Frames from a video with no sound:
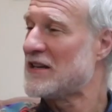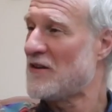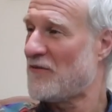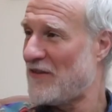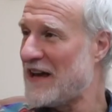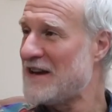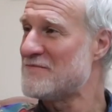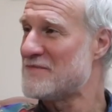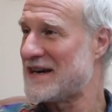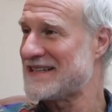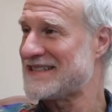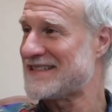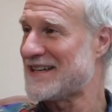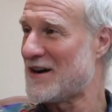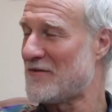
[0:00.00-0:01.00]
to defend
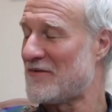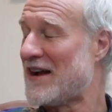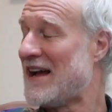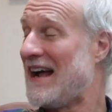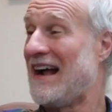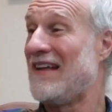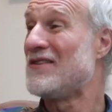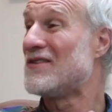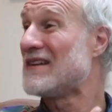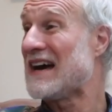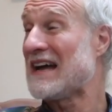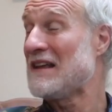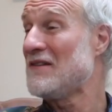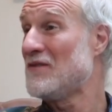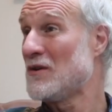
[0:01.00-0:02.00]
myself, and they're
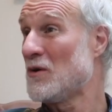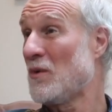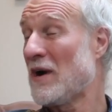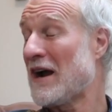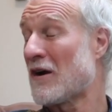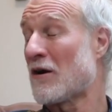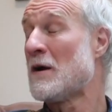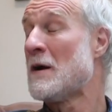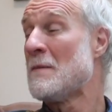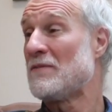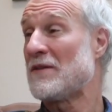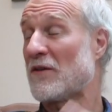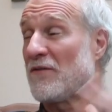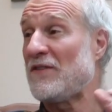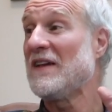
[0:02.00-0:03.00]
not even aware.
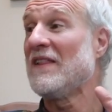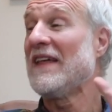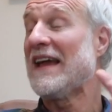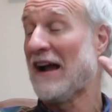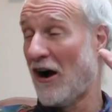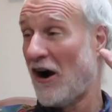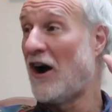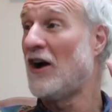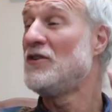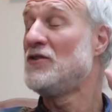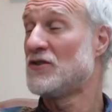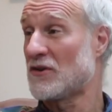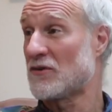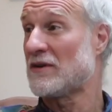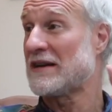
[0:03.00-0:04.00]
They're feeling
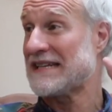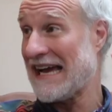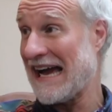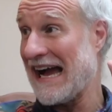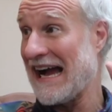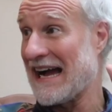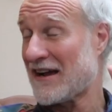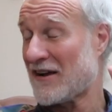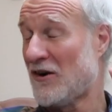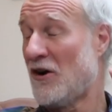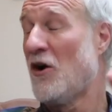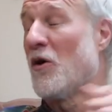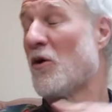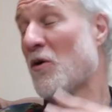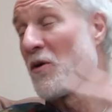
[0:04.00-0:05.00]
under attack,
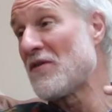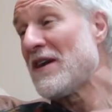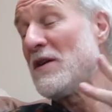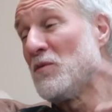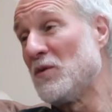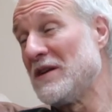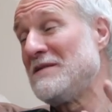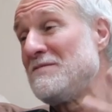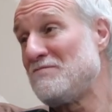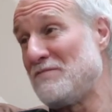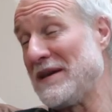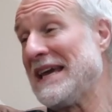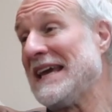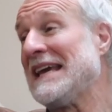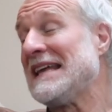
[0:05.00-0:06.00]
or they wouldn't
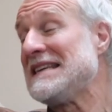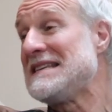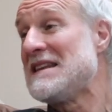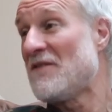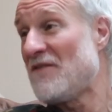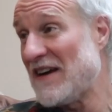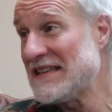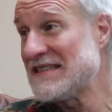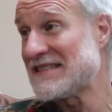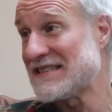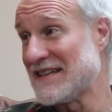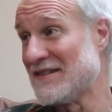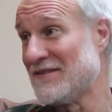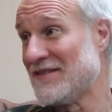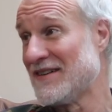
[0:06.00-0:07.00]
be
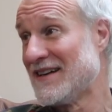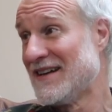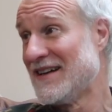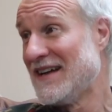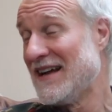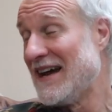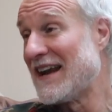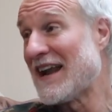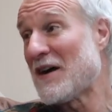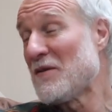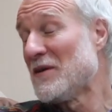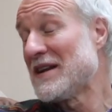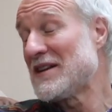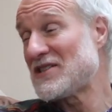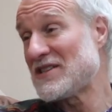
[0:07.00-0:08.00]
defensive. And I
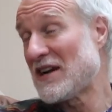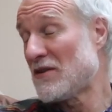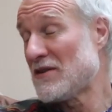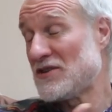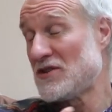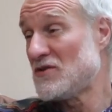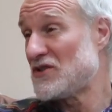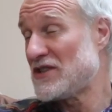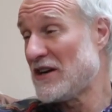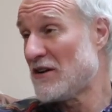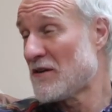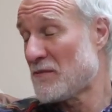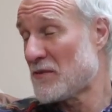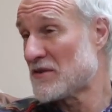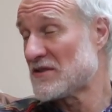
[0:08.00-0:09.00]
want to share, as you
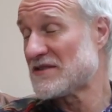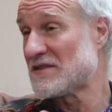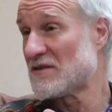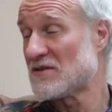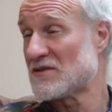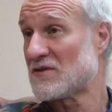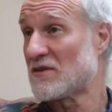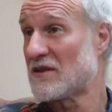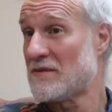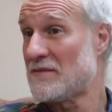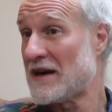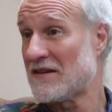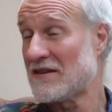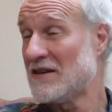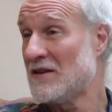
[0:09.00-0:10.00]
shared a personal story
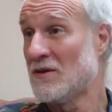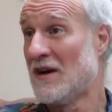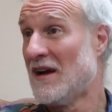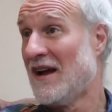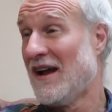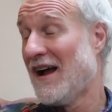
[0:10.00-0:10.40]
about you,